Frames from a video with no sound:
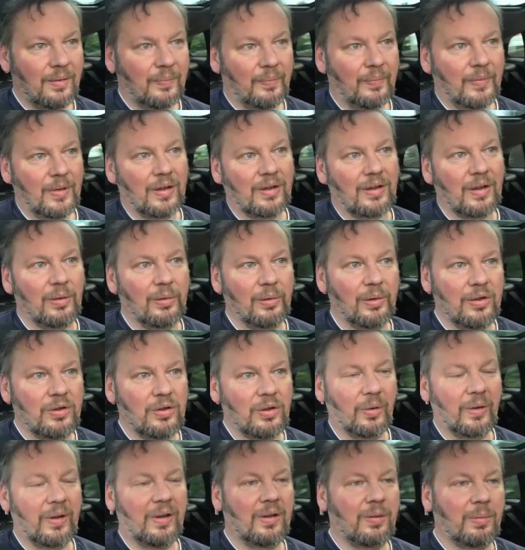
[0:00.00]
the solder
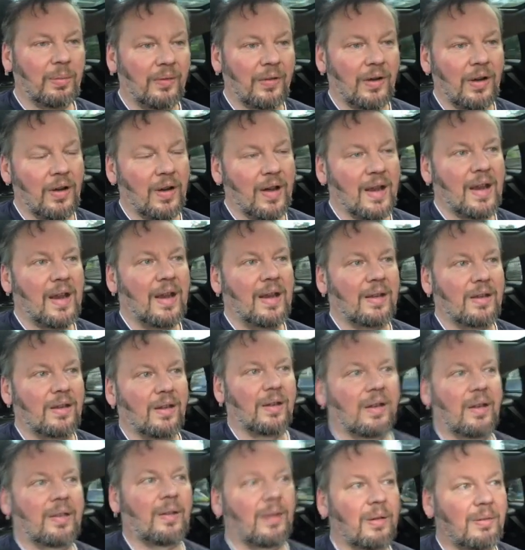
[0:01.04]
joints with a hot air
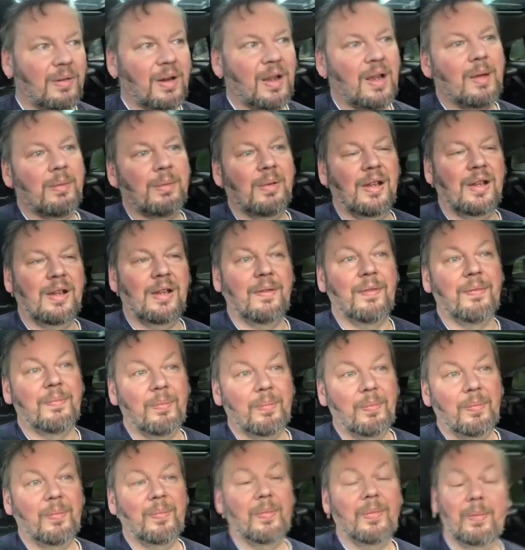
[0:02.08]
gun, I thought, right, I'm going to
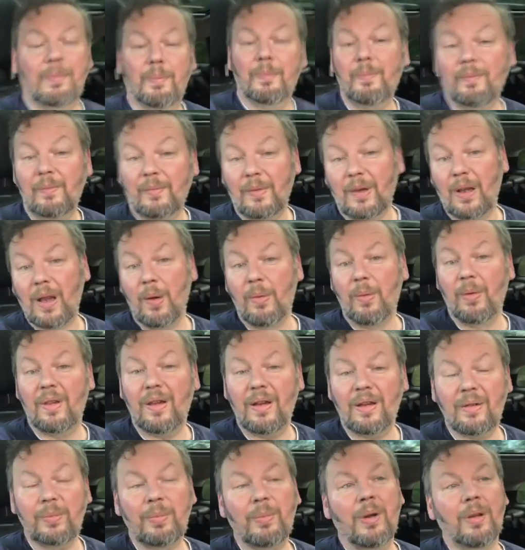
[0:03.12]
go with
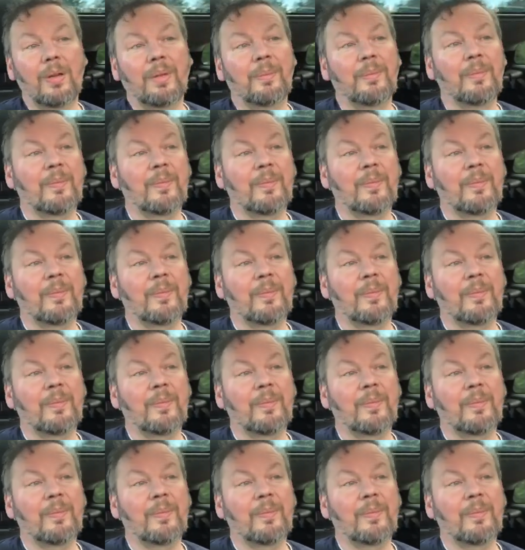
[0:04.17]
this one.